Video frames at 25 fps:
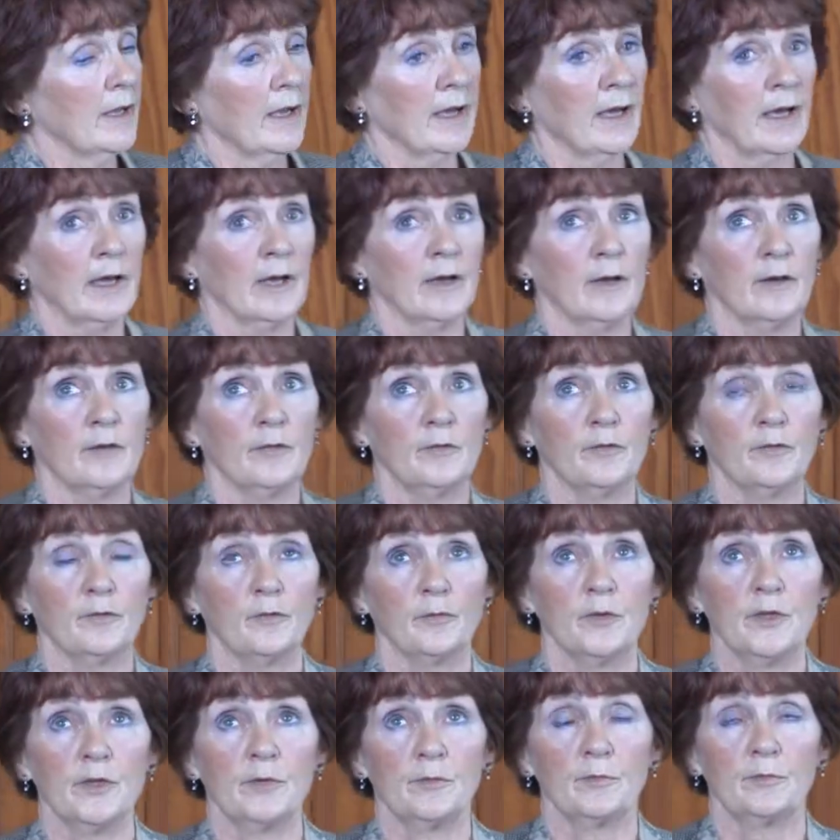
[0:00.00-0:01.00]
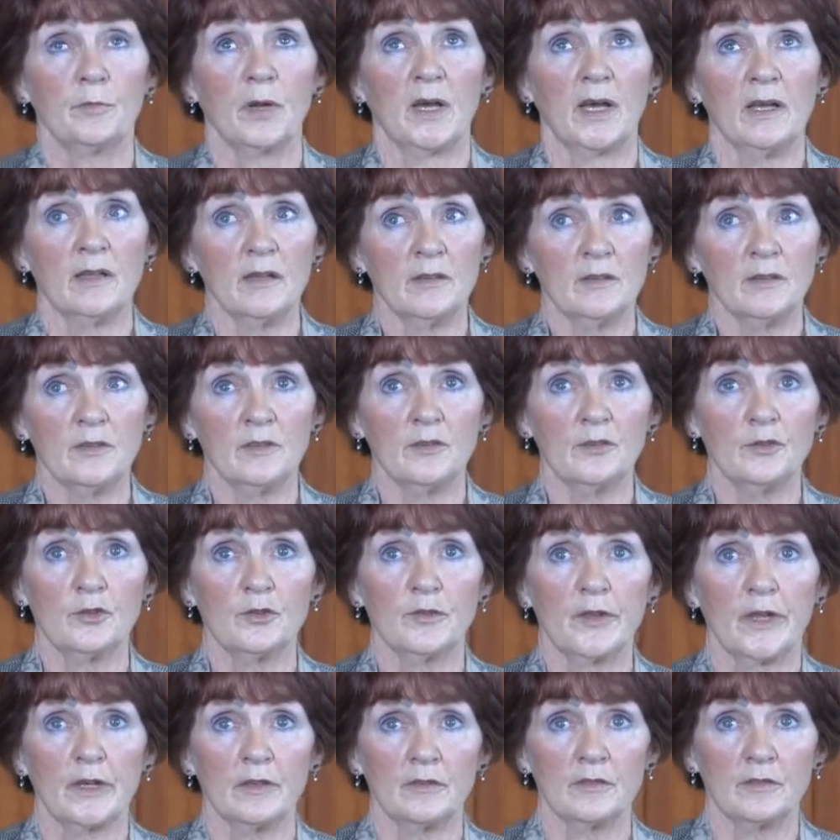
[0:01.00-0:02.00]
have, we piloted in
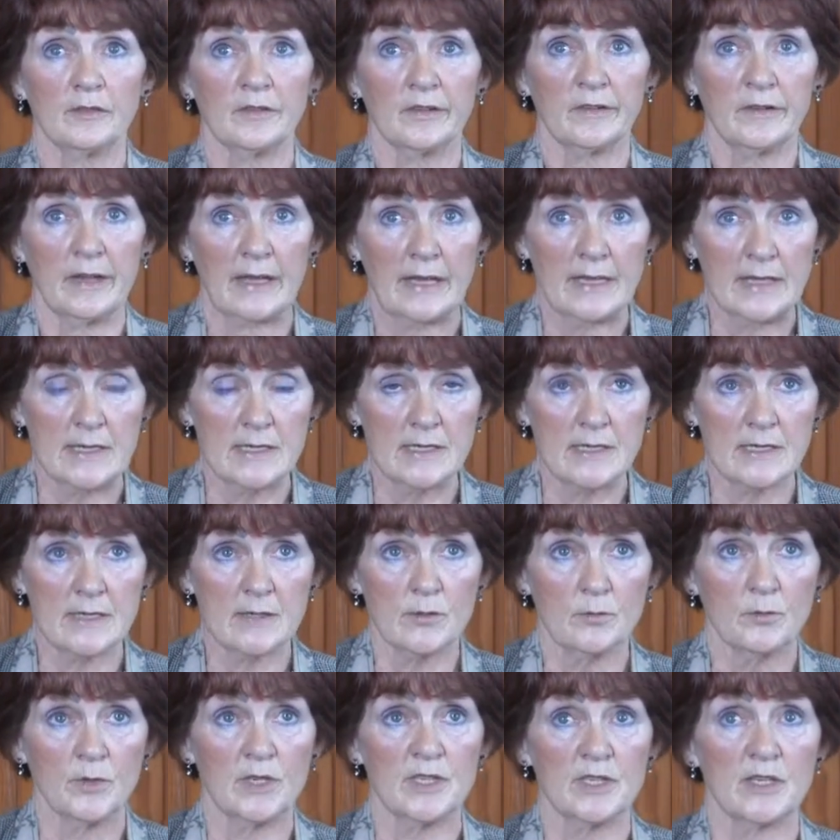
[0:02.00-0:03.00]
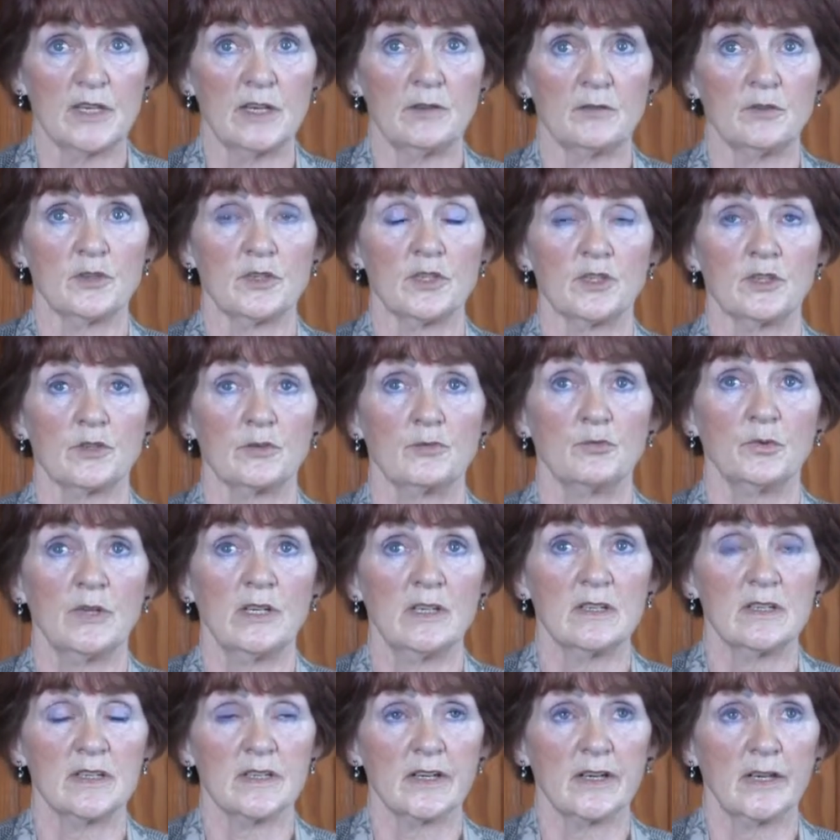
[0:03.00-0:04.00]
2008, we delivered it in
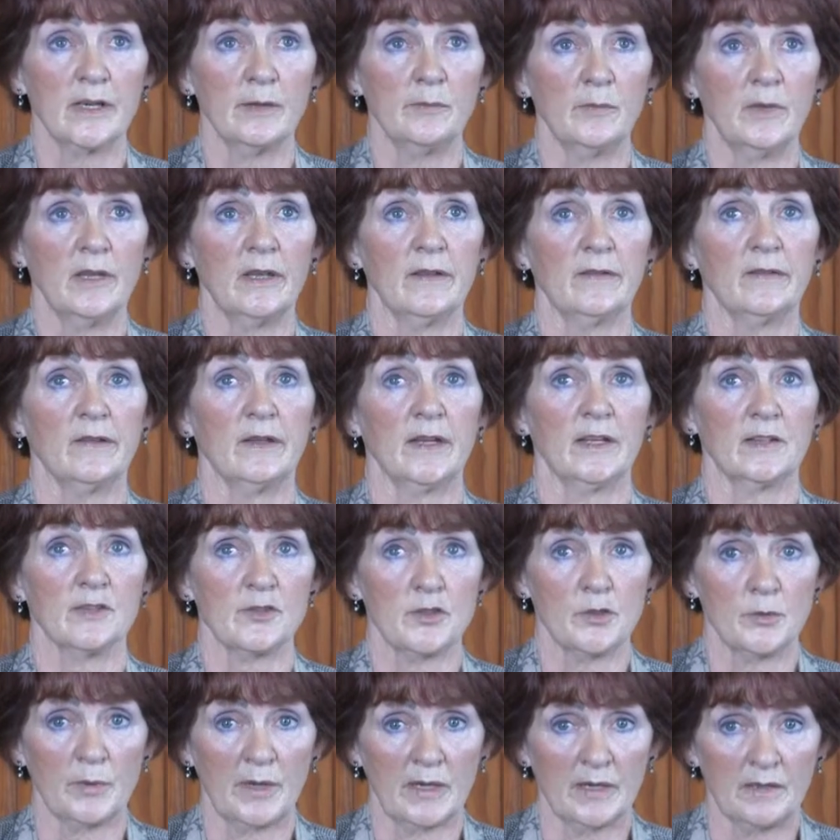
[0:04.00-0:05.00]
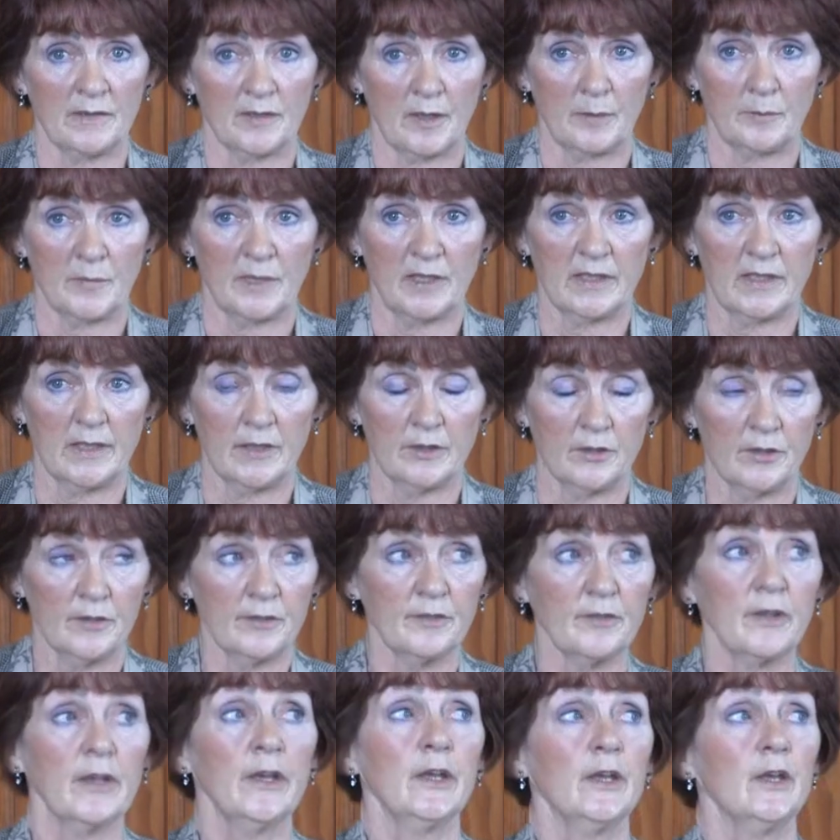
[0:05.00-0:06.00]
real time in the next two academic
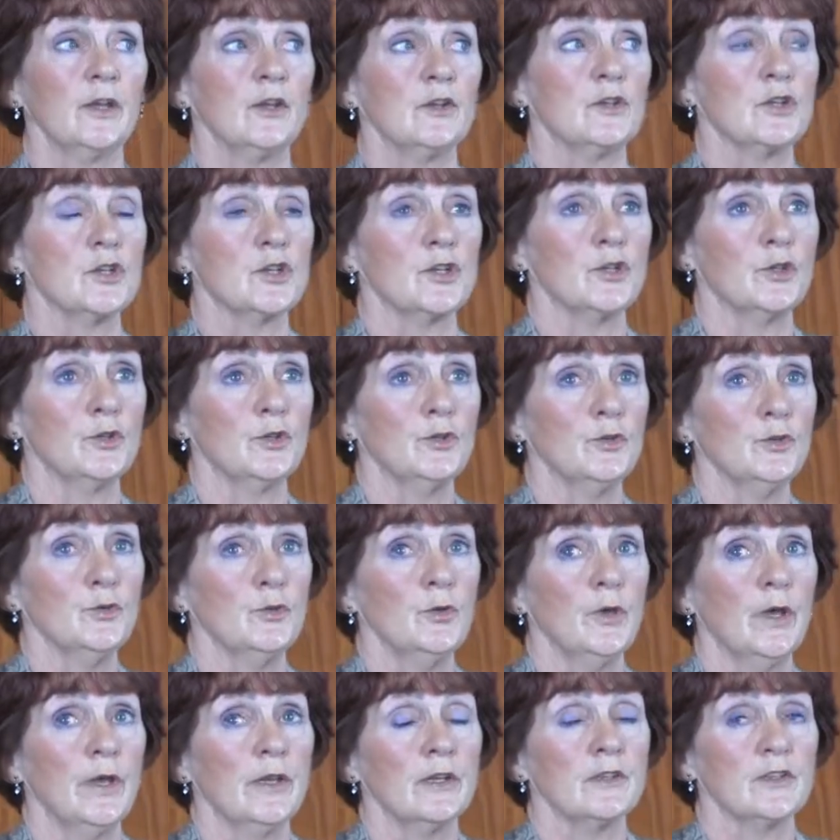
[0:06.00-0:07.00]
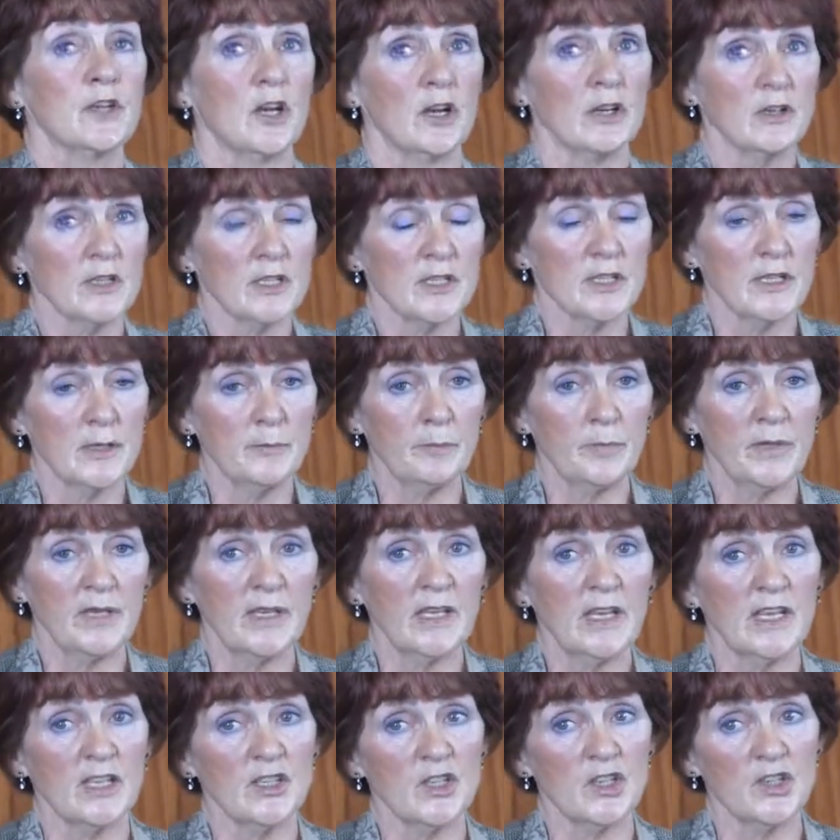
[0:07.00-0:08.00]
years to targeting
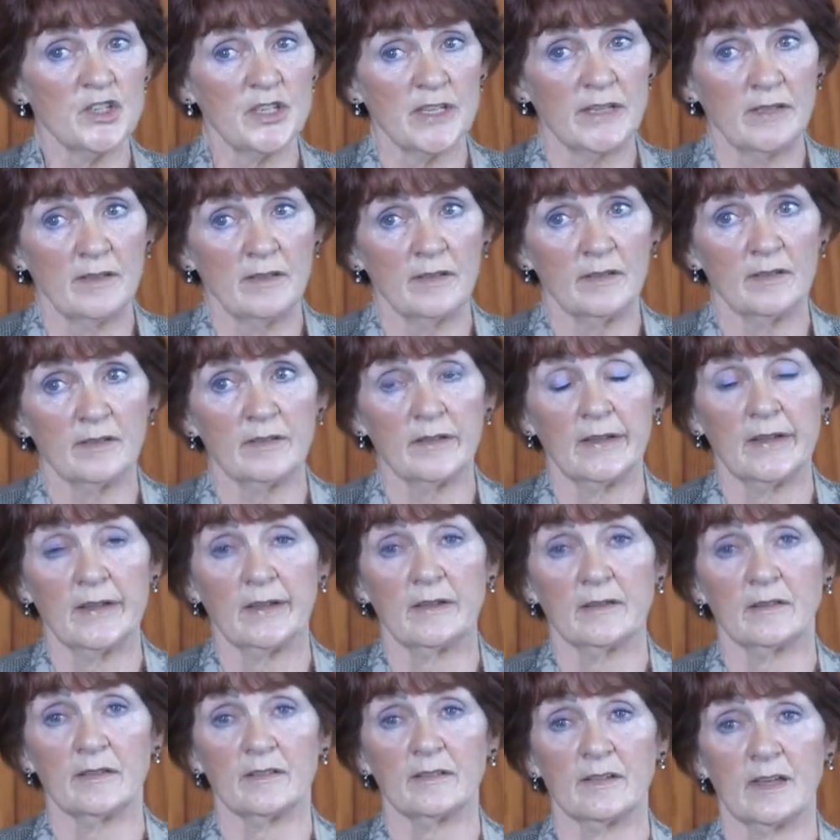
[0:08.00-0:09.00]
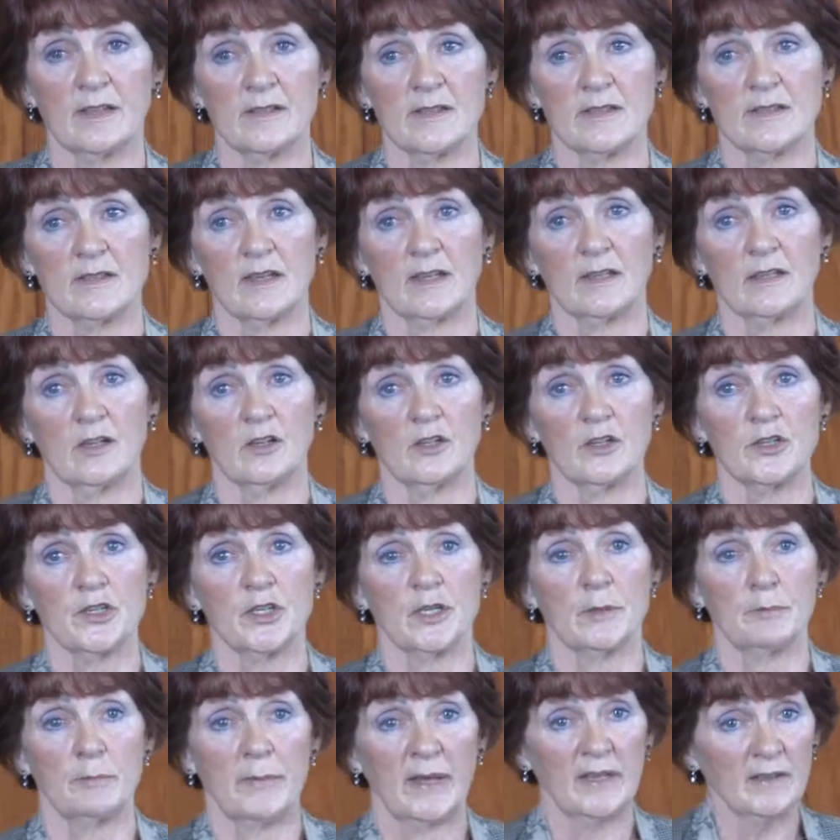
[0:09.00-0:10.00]
PhDs in the science,
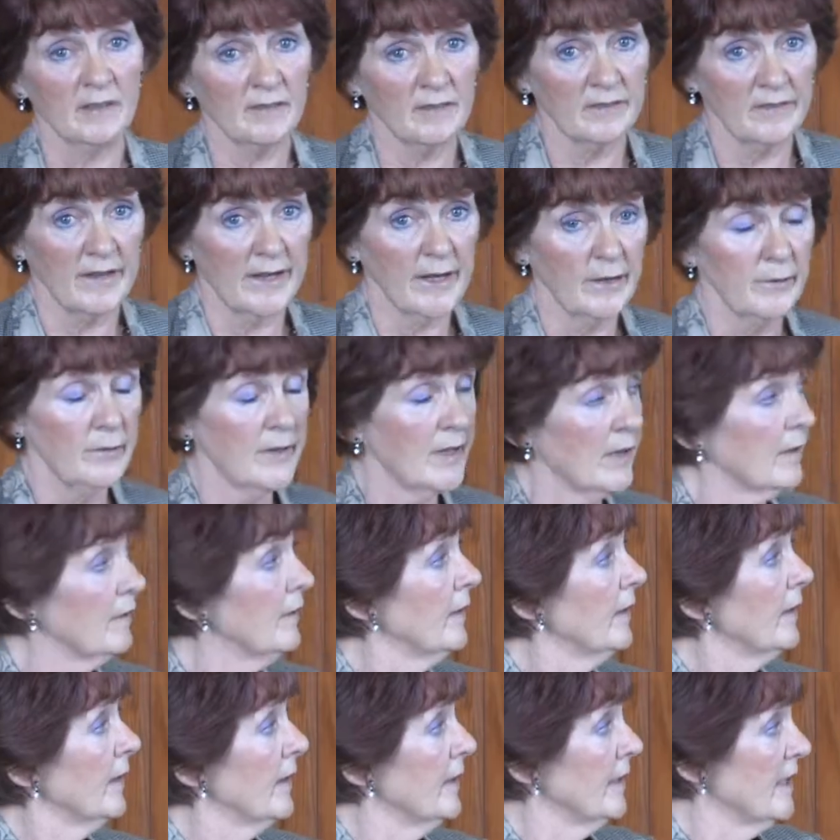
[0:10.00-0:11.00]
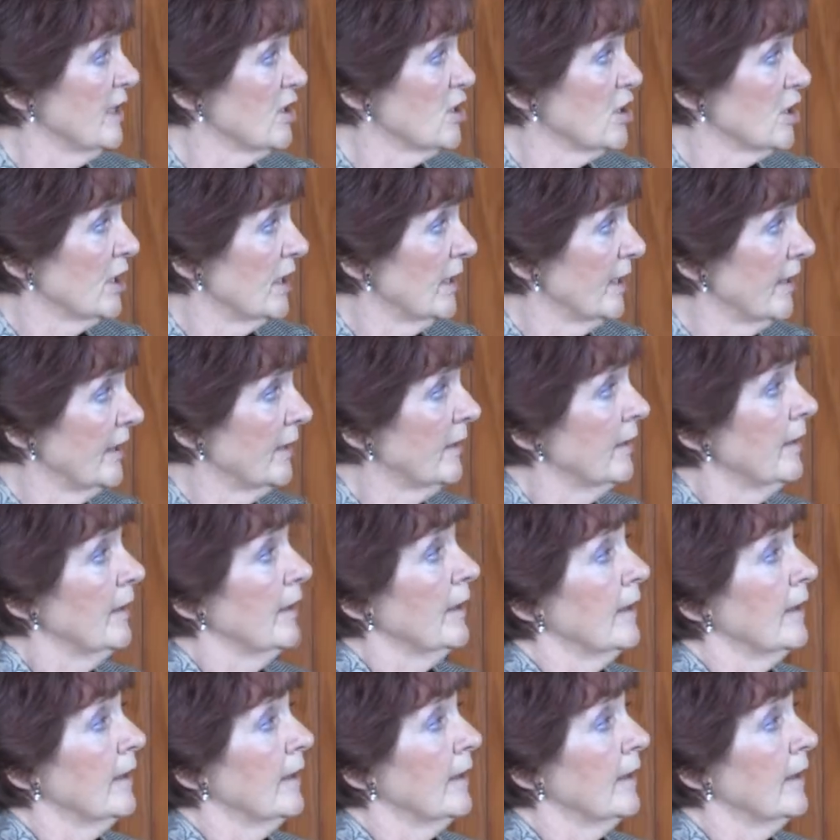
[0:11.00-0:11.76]
technology and medicine area initially.